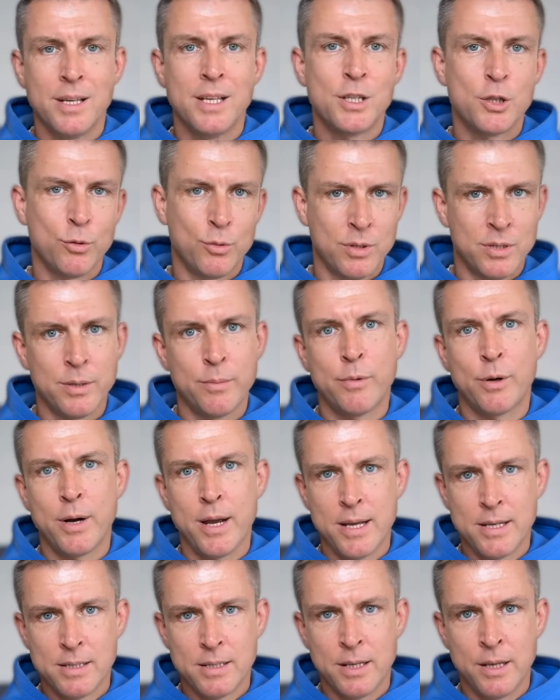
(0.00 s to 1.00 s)
So to
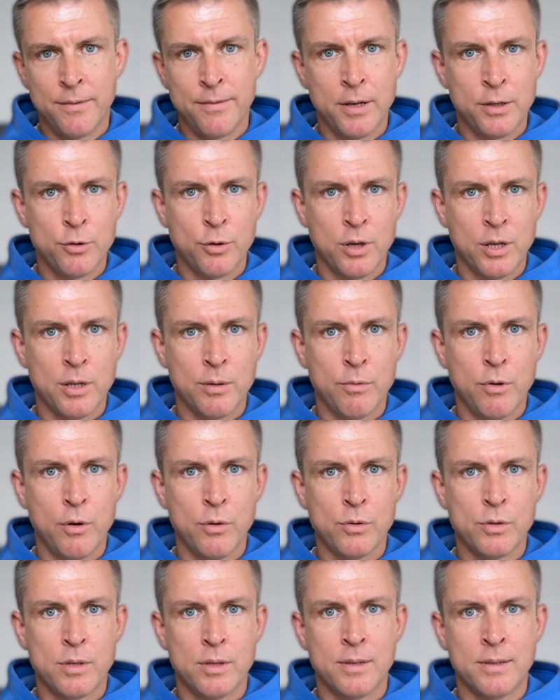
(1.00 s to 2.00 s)
summarize, if you're talking
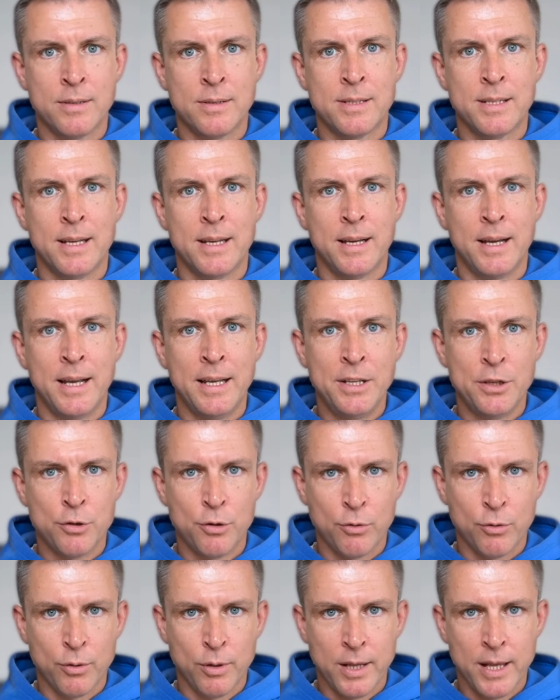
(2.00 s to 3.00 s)
about the
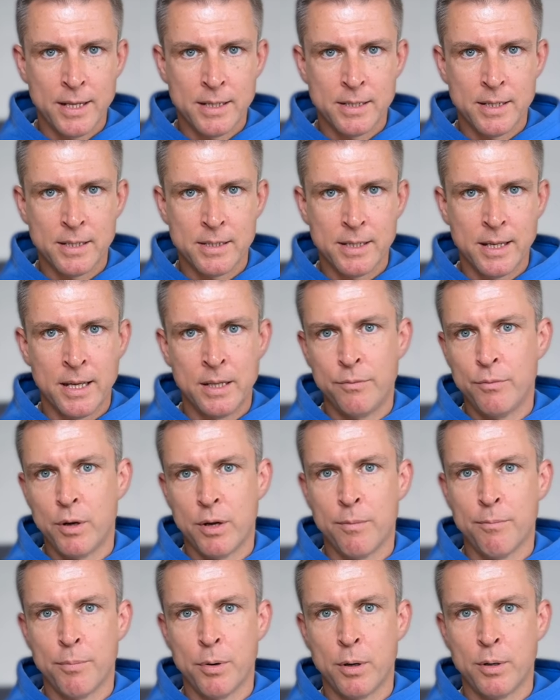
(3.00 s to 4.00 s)
intraocular lenses and we
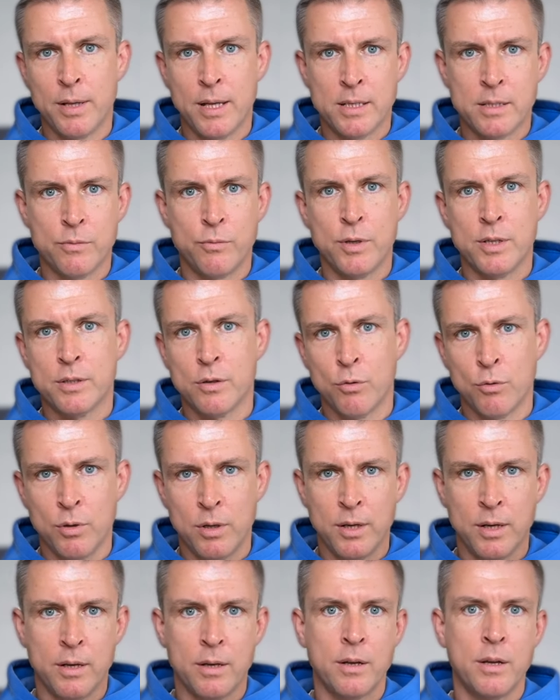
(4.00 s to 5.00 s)
compare lens with
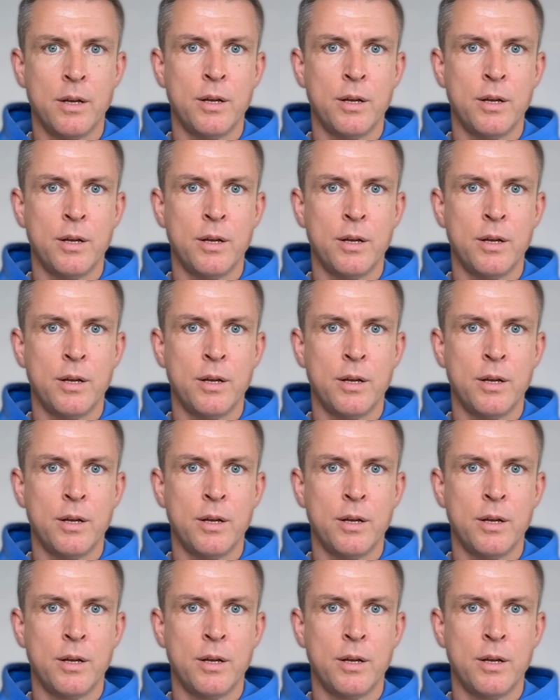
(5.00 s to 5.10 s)
only